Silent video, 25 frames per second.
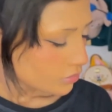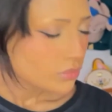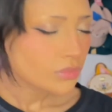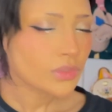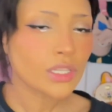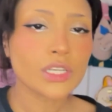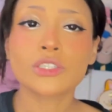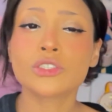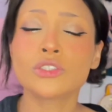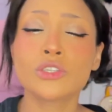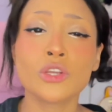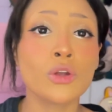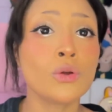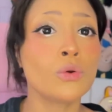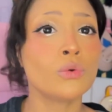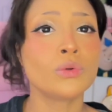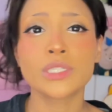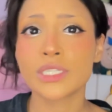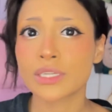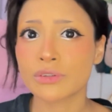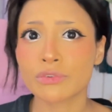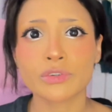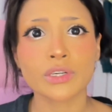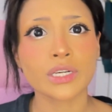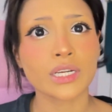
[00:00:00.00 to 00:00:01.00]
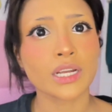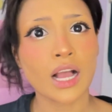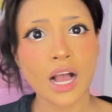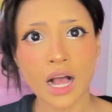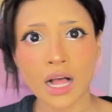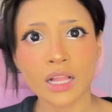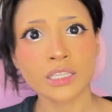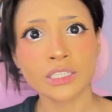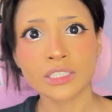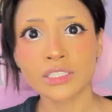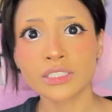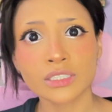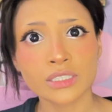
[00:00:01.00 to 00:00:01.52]
They're two different
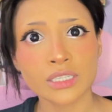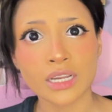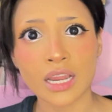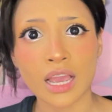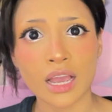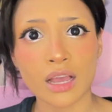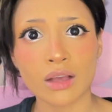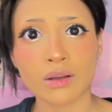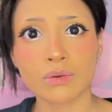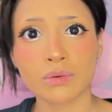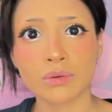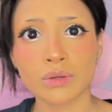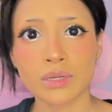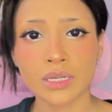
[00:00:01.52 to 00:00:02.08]
colors now.